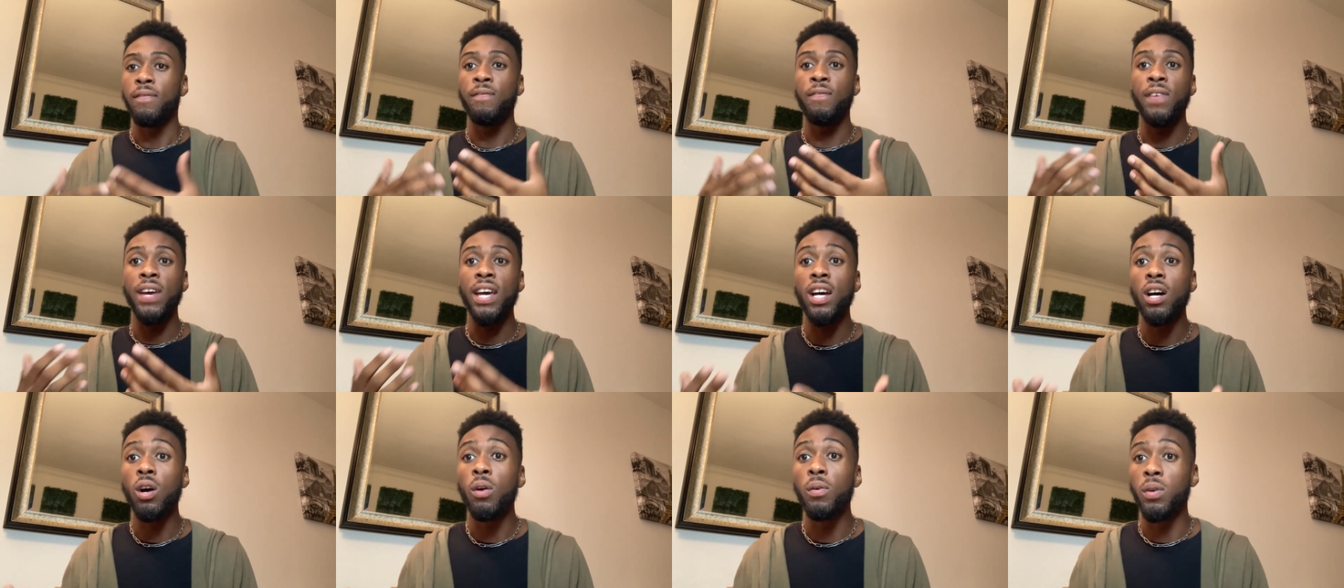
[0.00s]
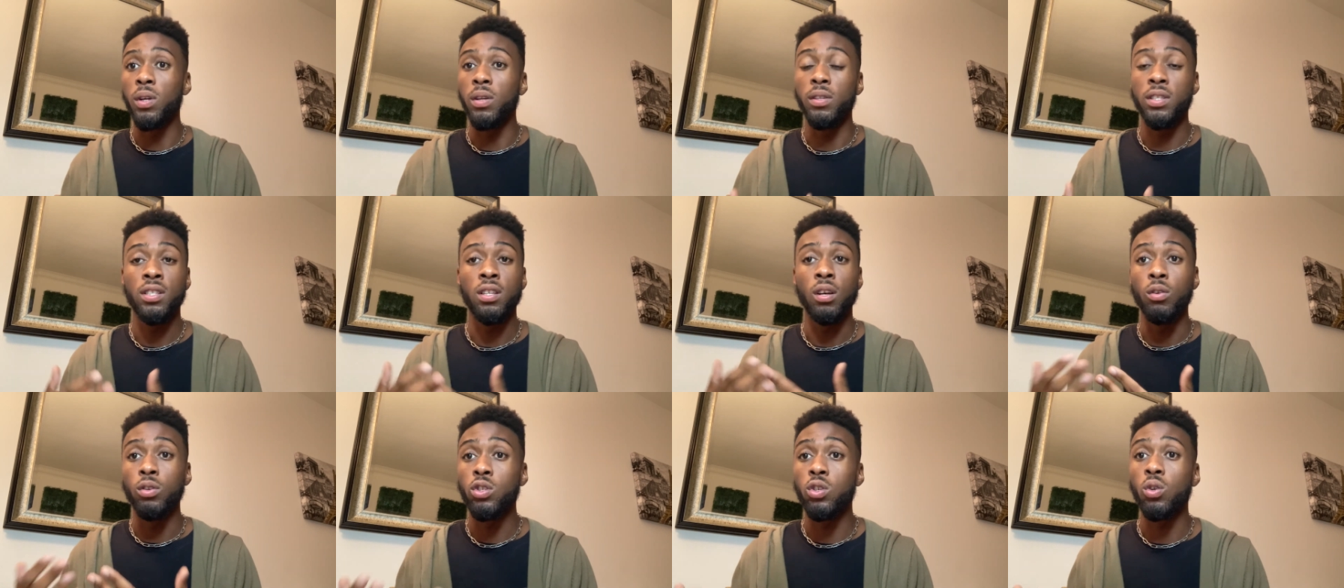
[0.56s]
failed
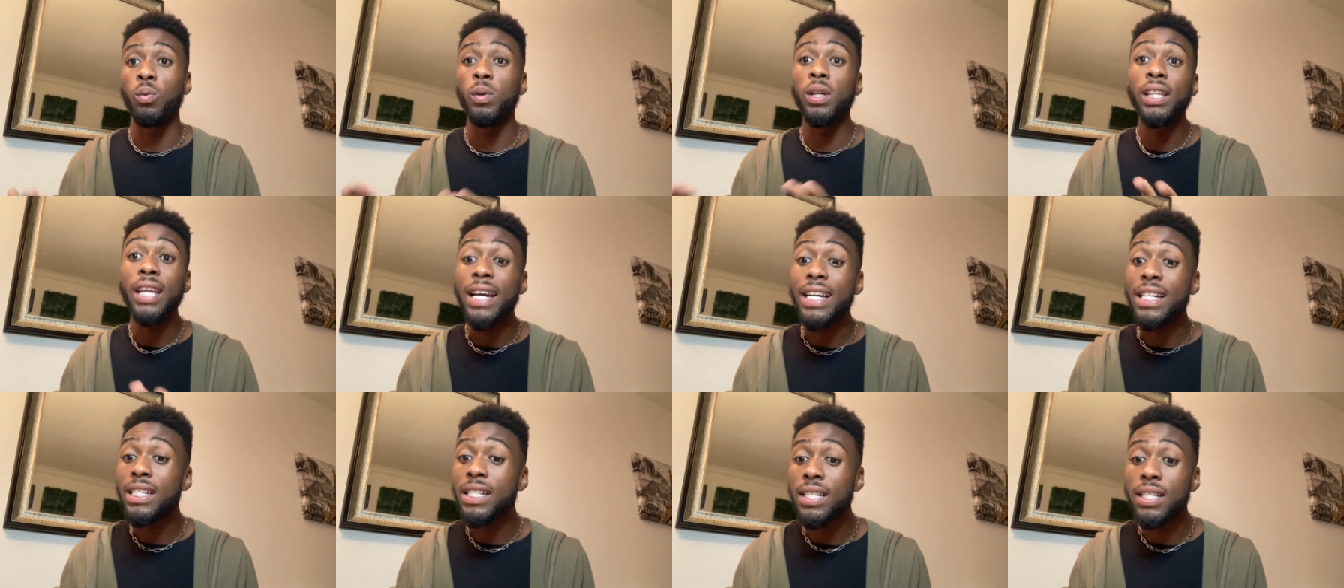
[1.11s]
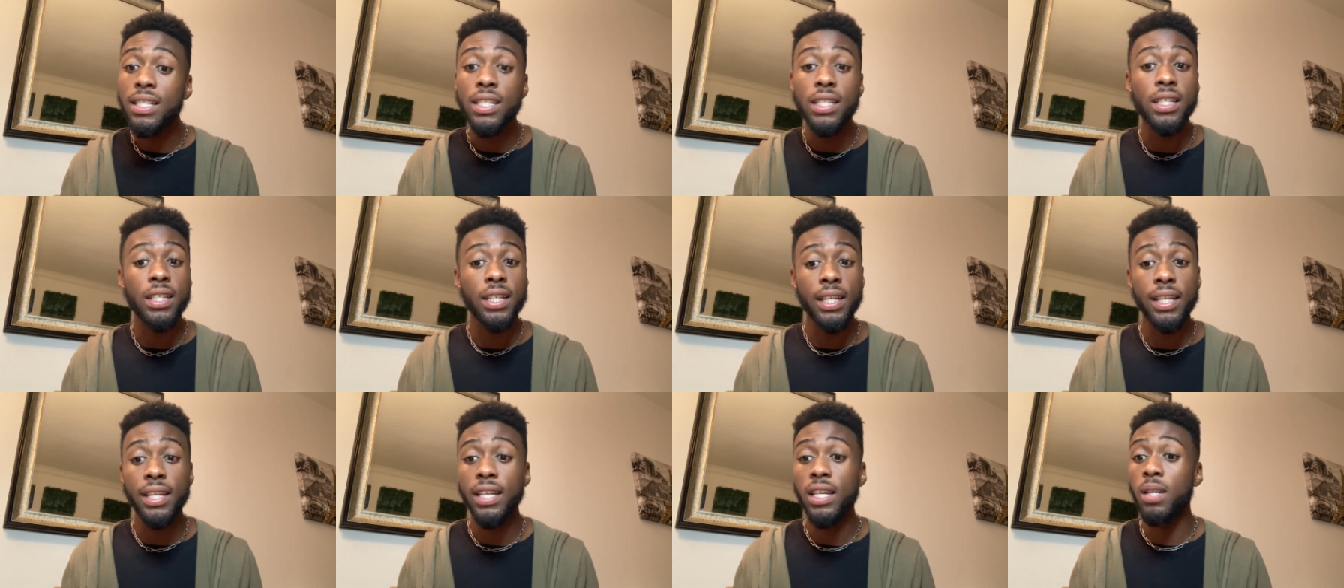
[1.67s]
social
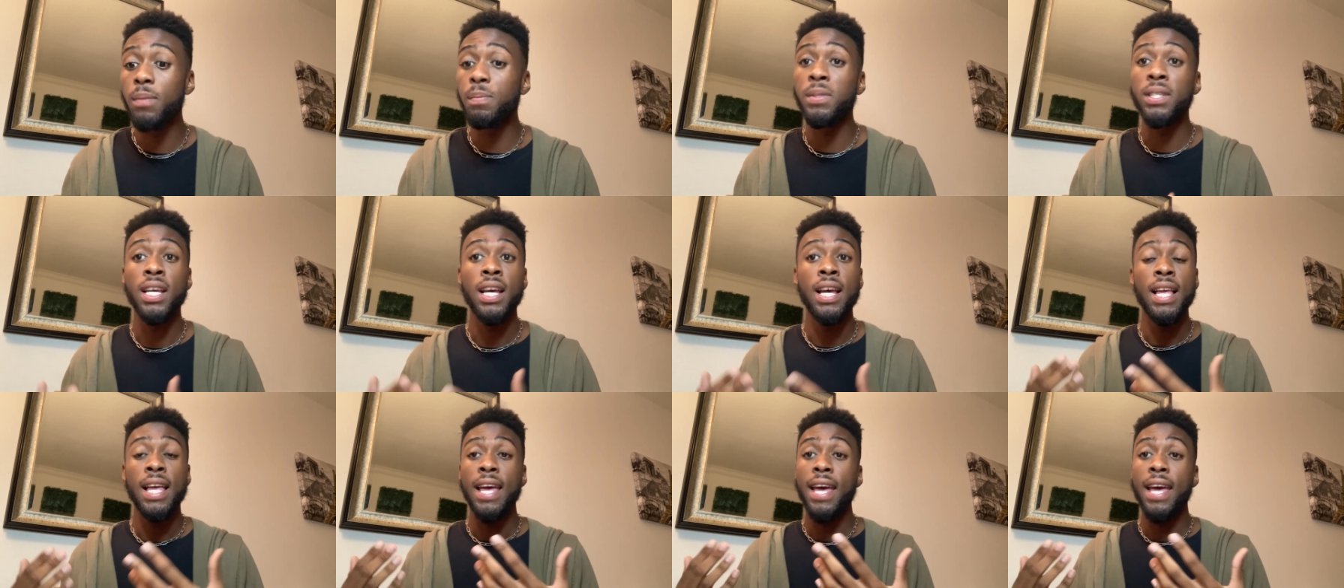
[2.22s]
relationships,